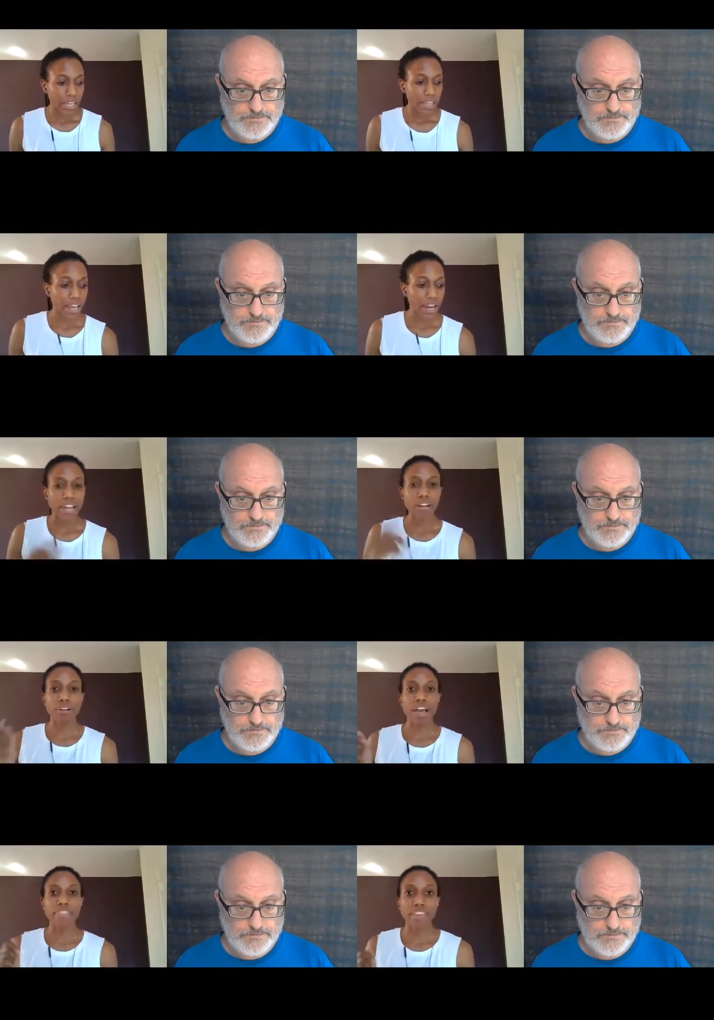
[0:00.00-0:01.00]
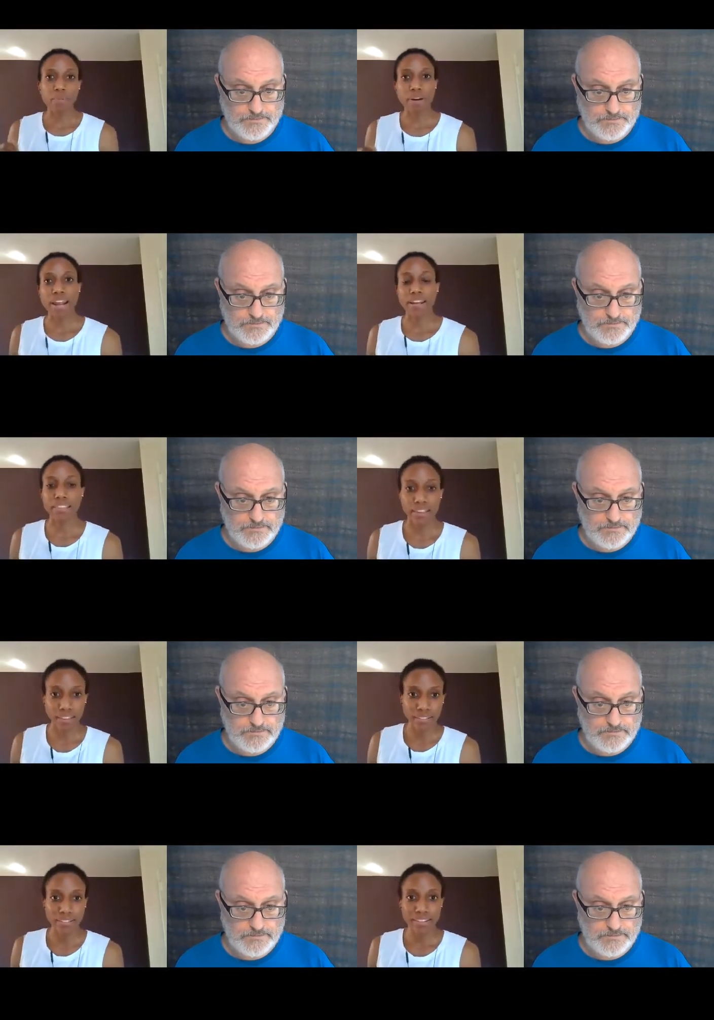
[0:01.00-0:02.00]
Speaker 1: that I know nothing about
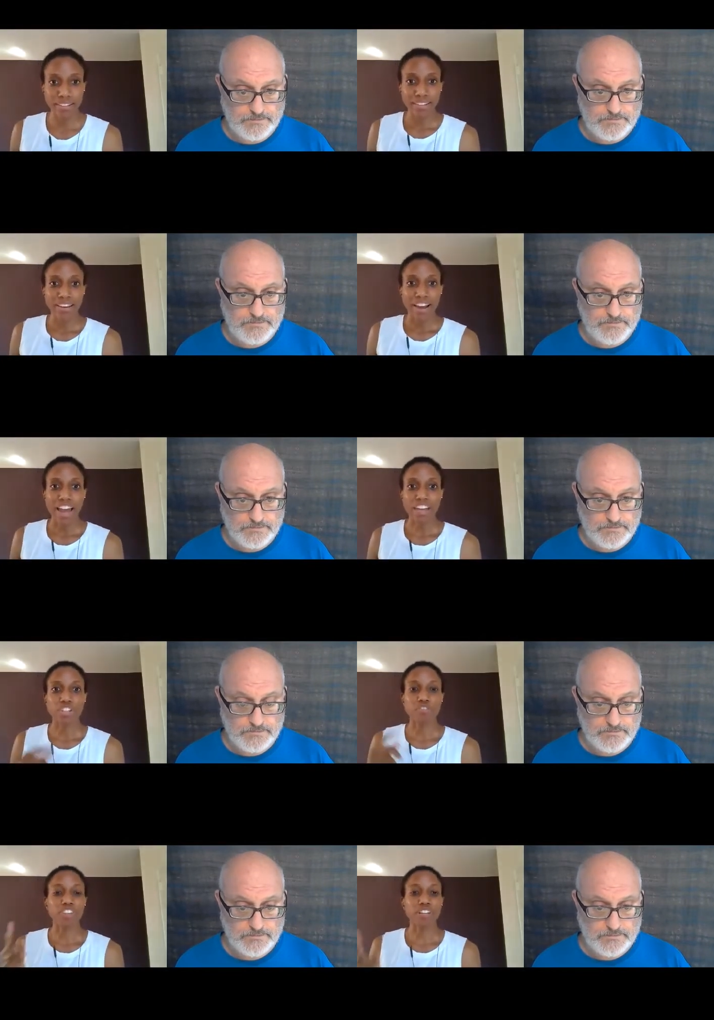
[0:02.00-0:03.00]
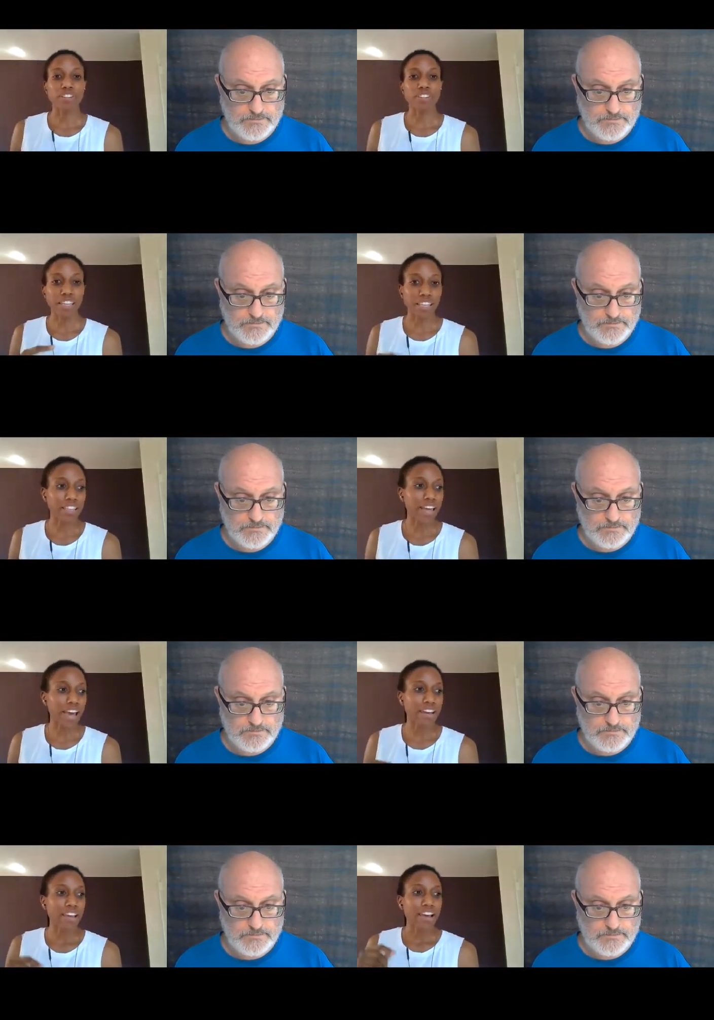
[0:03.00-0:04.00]
anything. I should feel lucky that
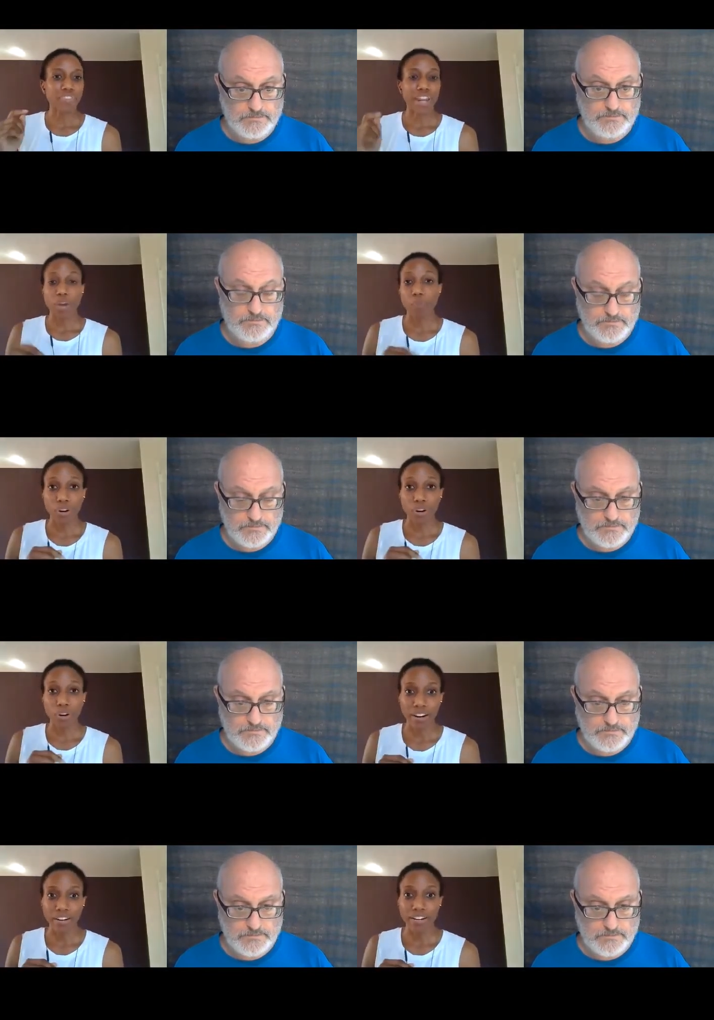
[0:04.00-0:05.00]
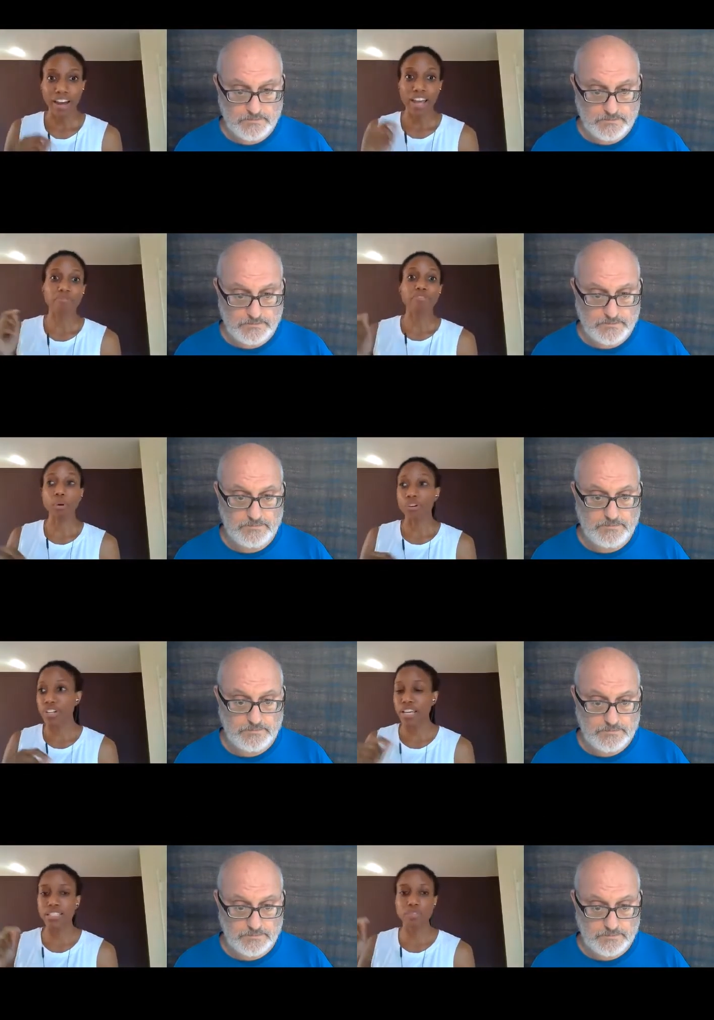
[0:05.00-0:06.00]
that I work there. I'm
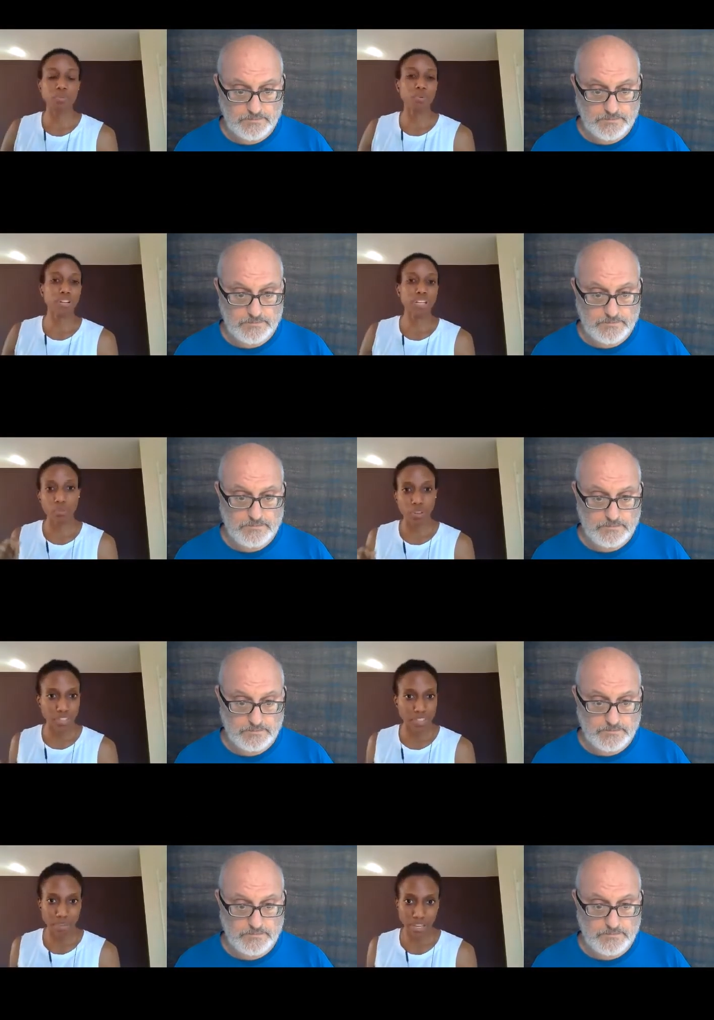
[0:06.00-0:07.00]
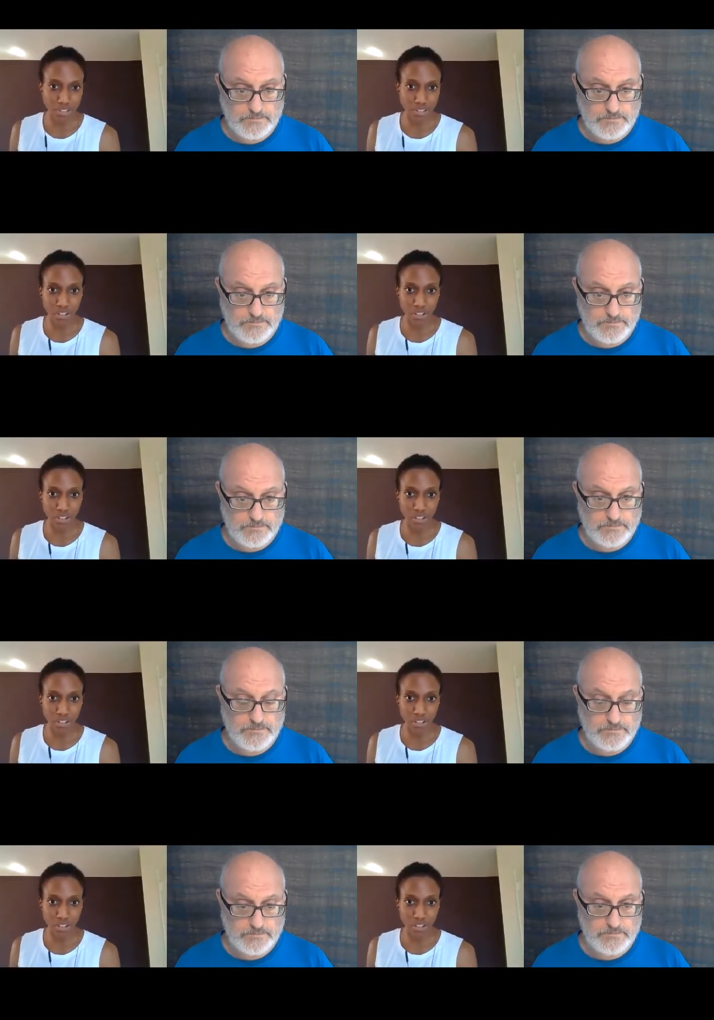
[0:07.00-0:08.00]
fortunate to be working with this manager
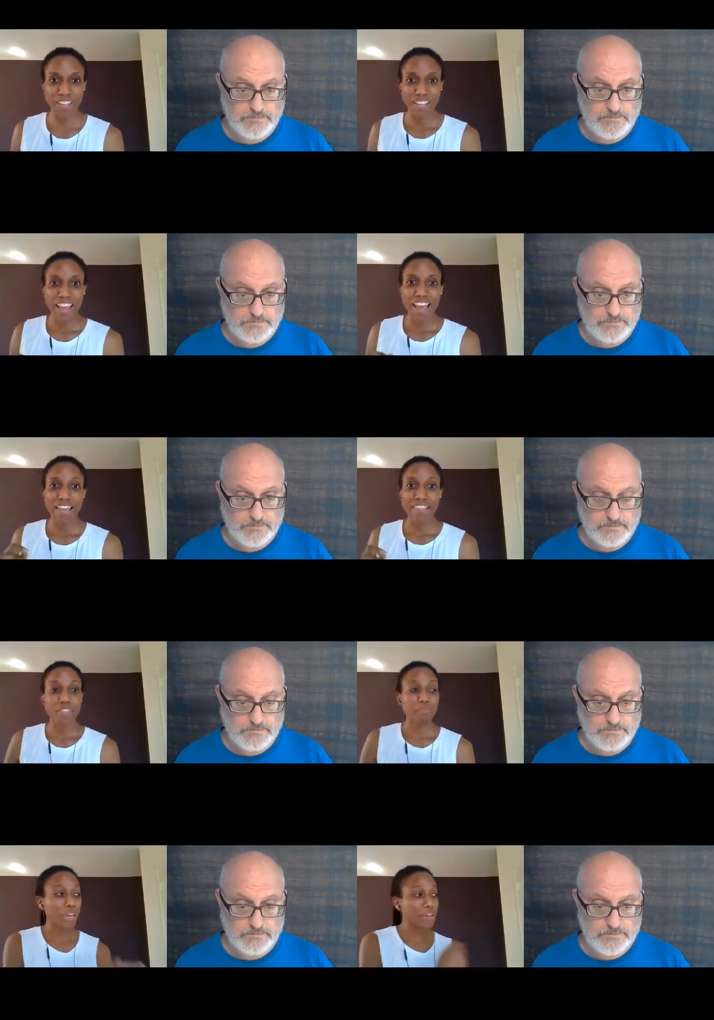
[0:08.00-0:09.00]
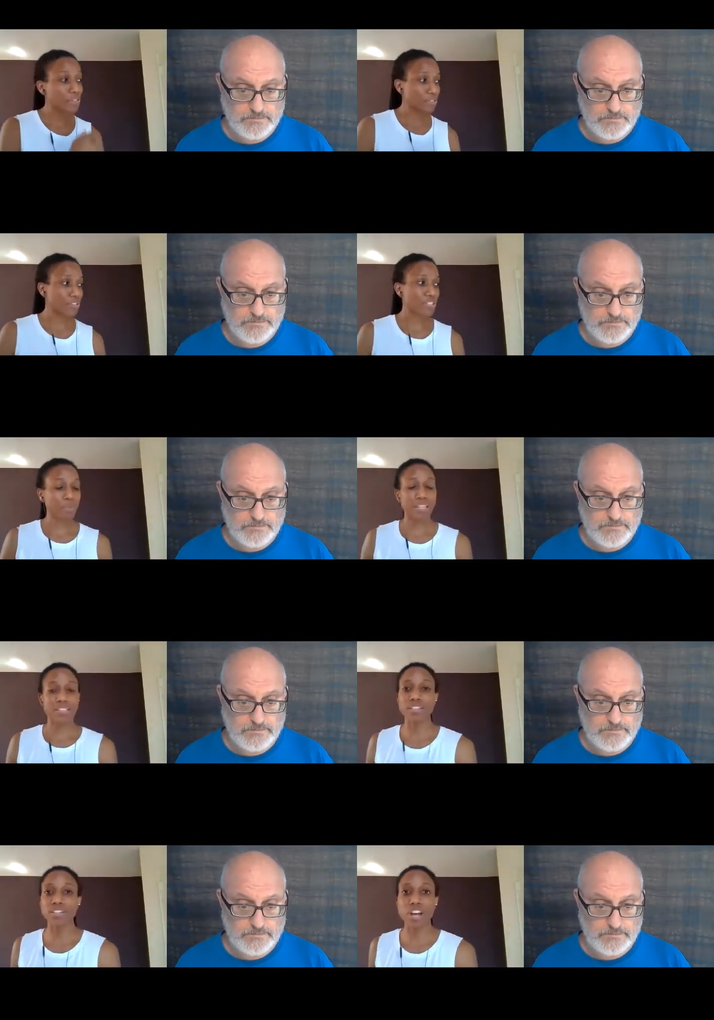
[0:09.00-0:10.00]
and then the manager turns to me and
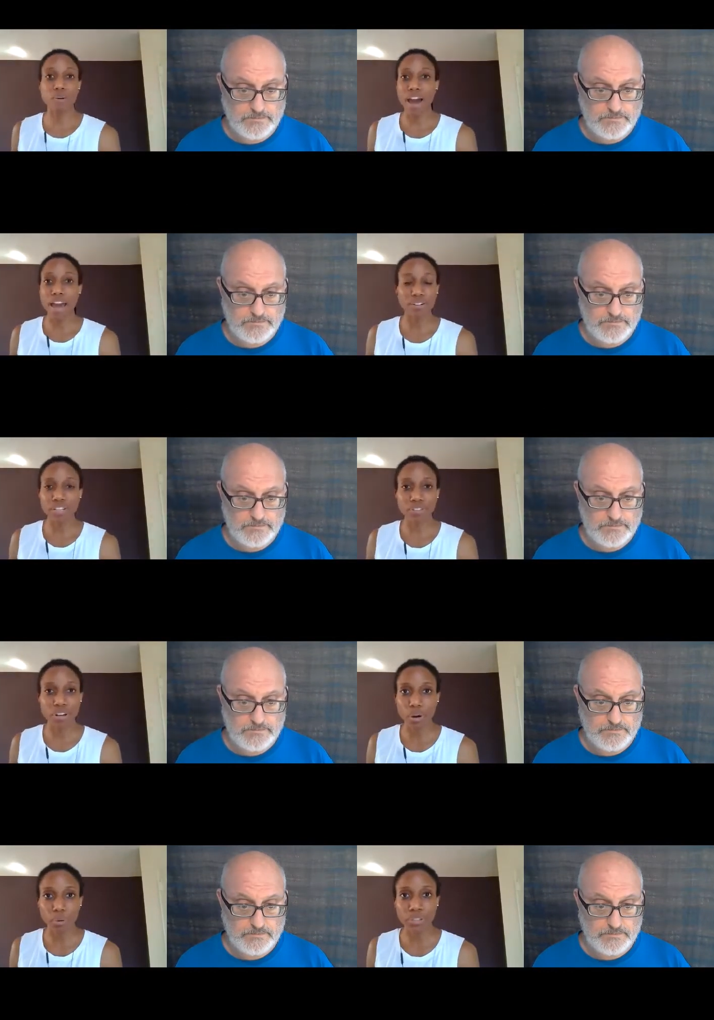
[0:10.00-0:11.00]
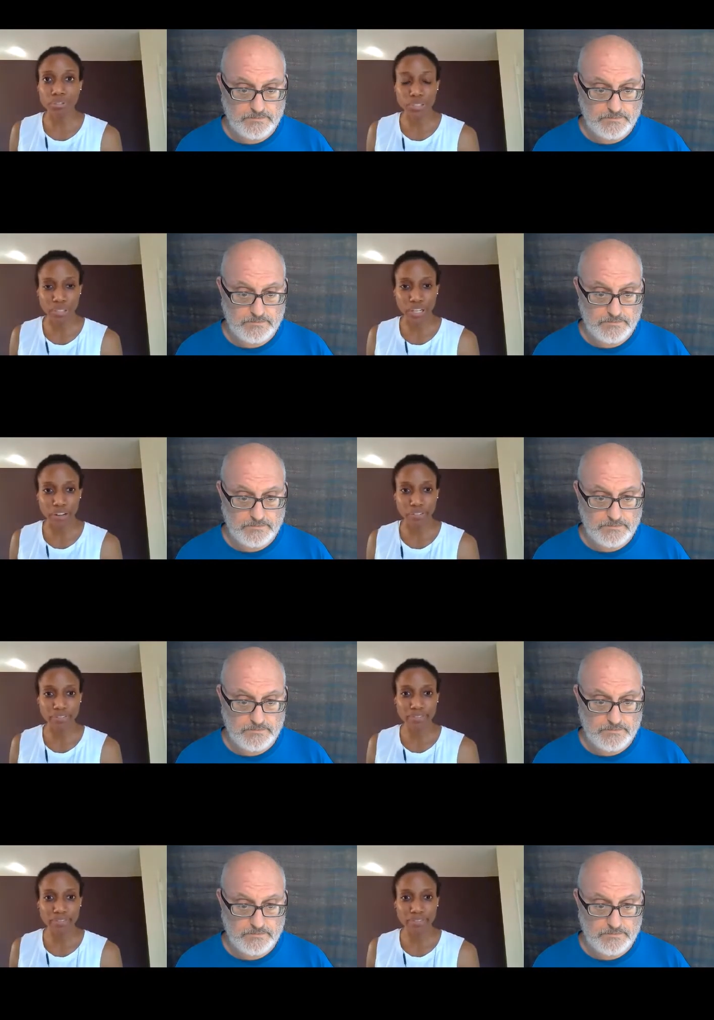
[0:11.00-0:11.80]
says, You know, I don't even know what you do here.